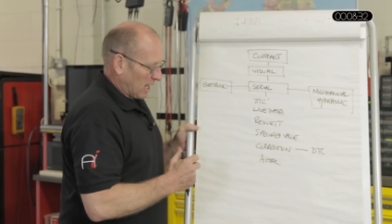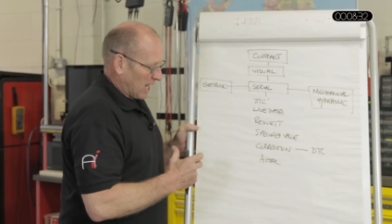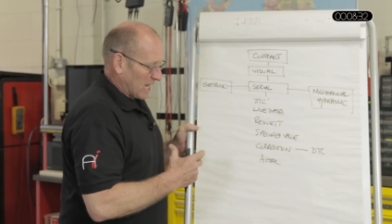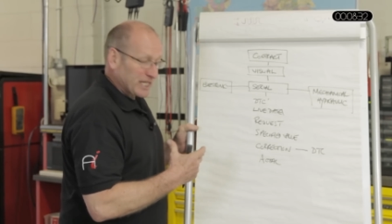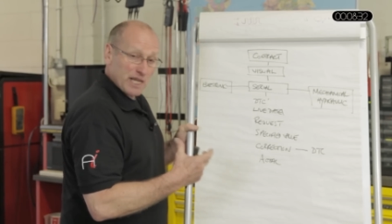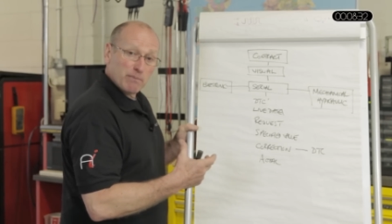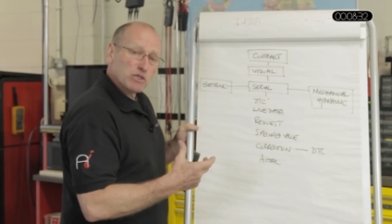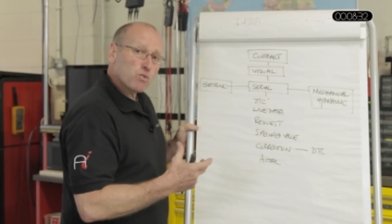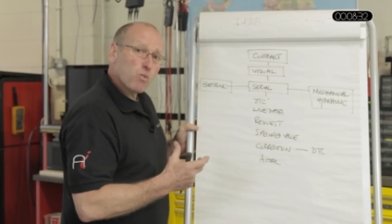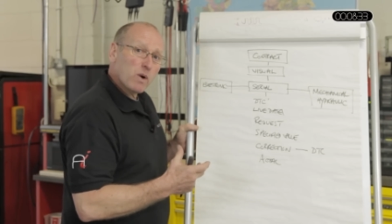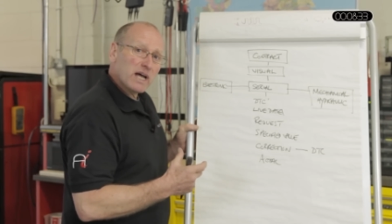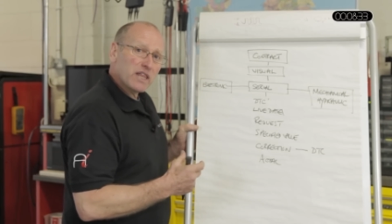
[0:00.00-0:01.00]
establish
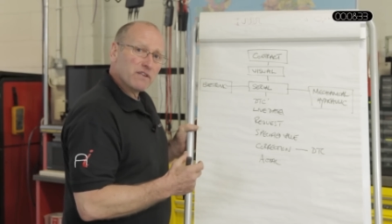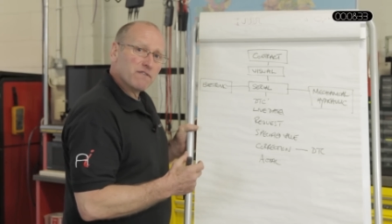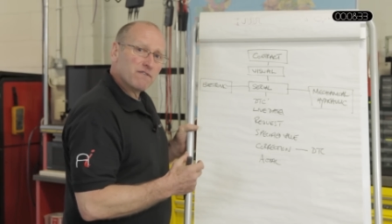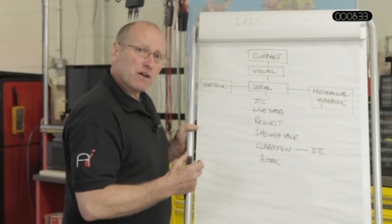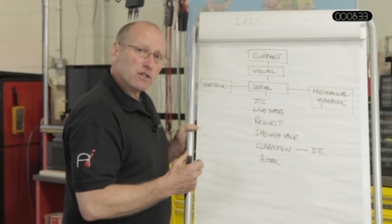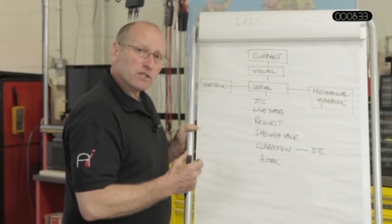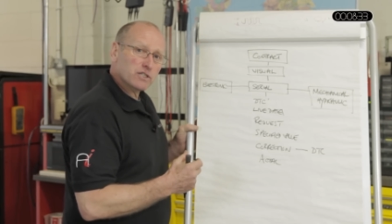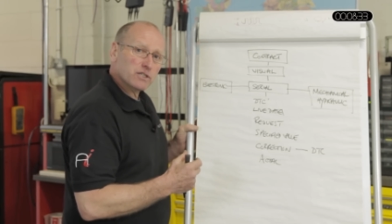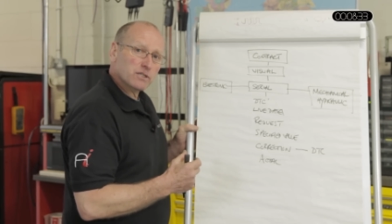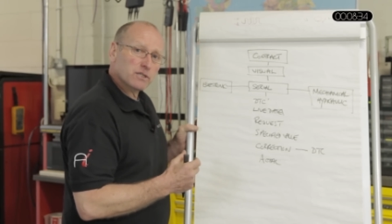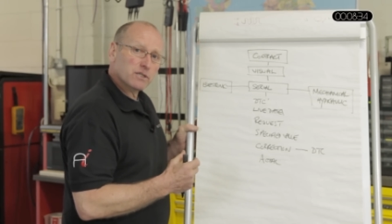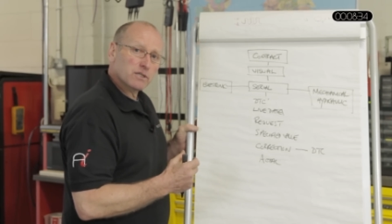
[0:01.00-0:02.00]
where the fault
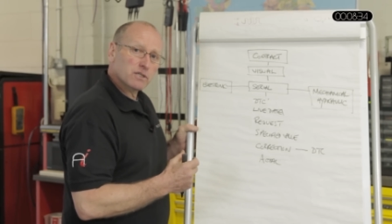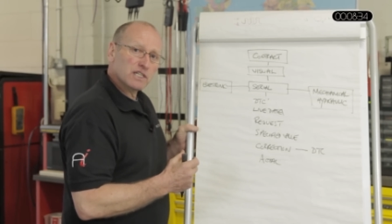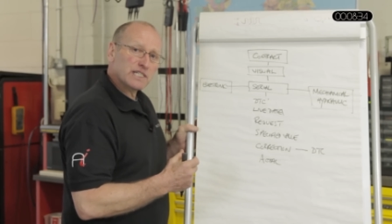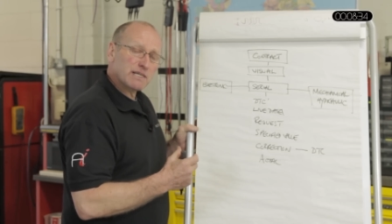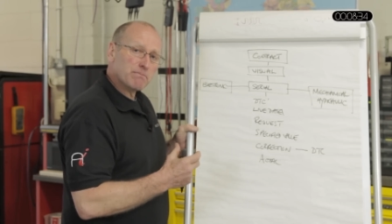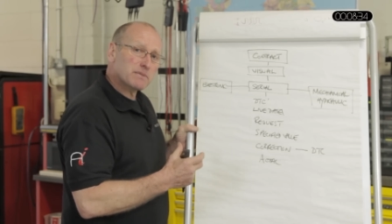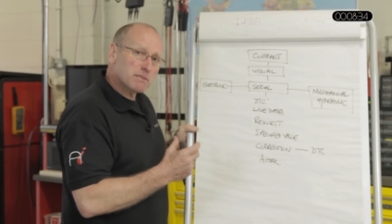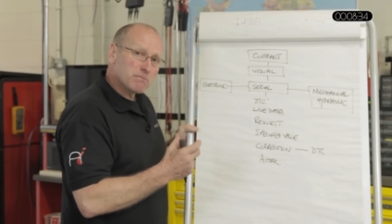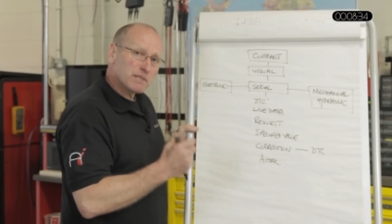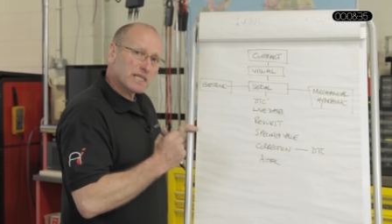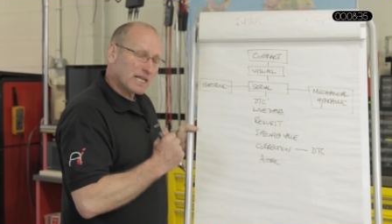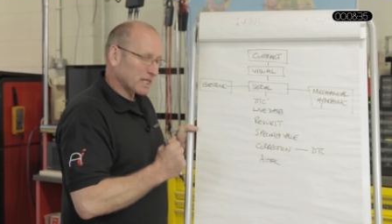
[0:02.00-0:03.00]

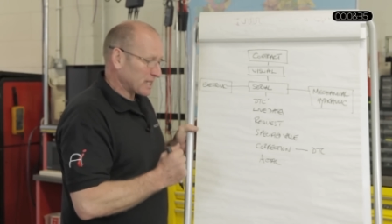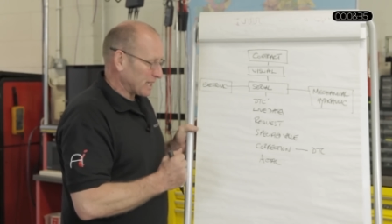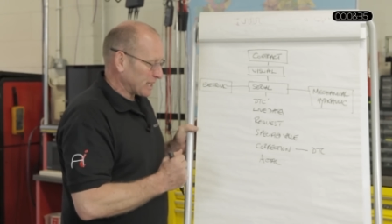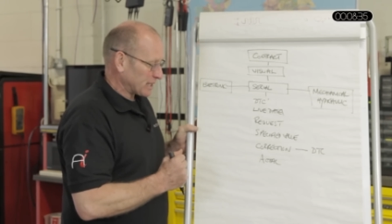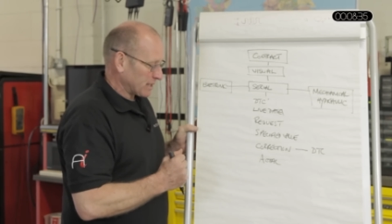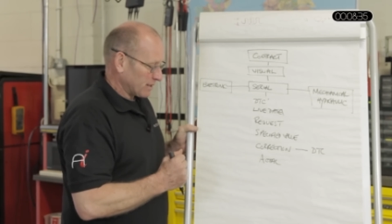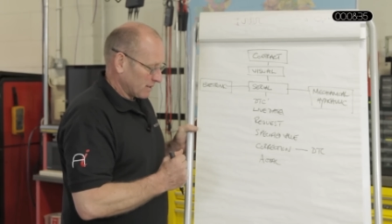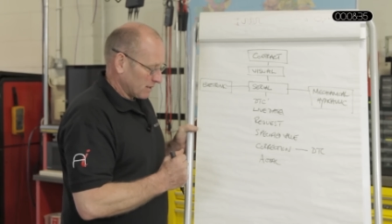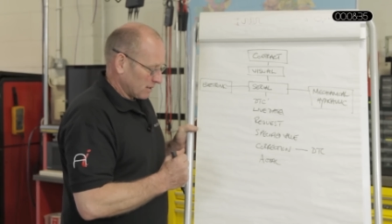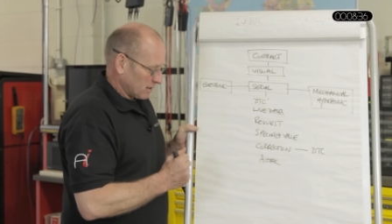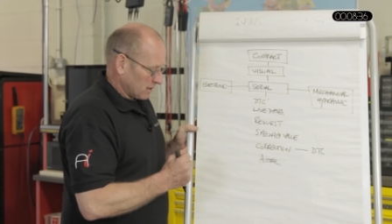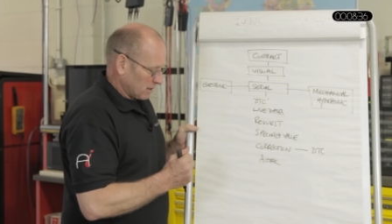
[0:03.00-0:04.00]
symptoms exist,
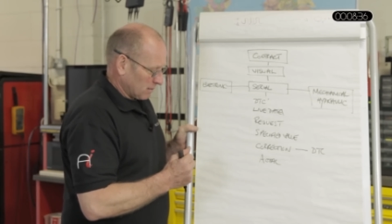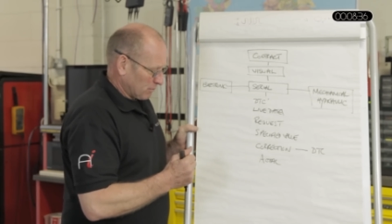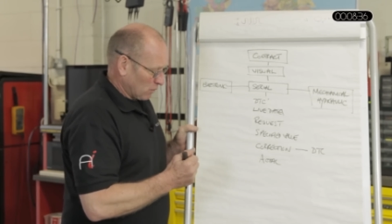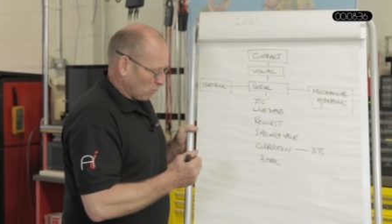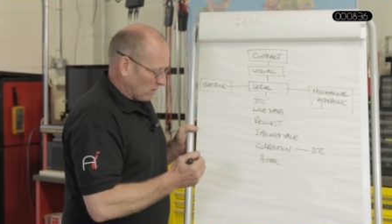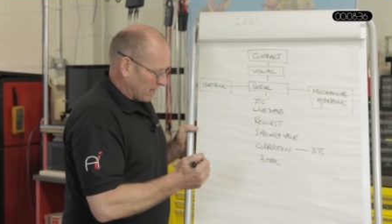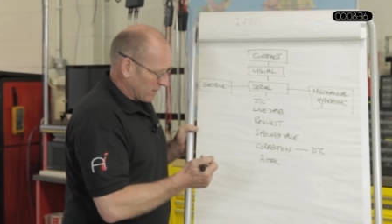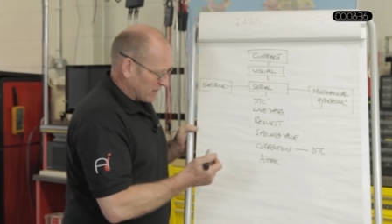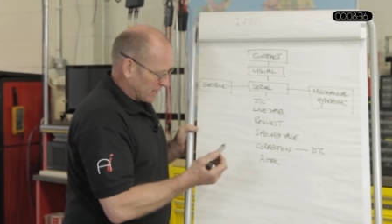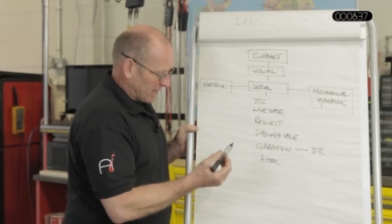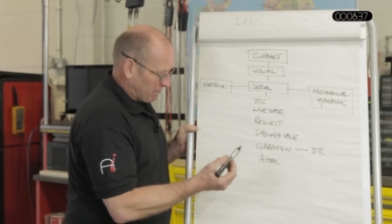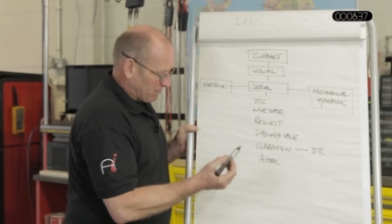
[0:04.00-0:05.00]
but where there is a